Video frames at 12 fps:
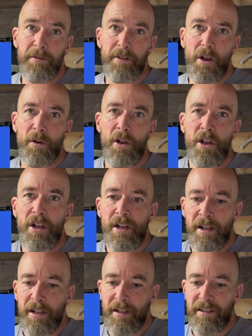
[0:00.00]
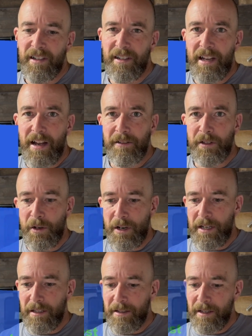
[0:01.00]
So let's get down to
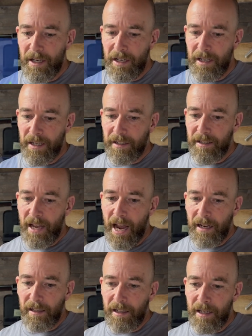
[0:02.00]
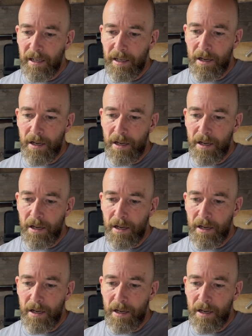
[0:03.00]
it and see exactly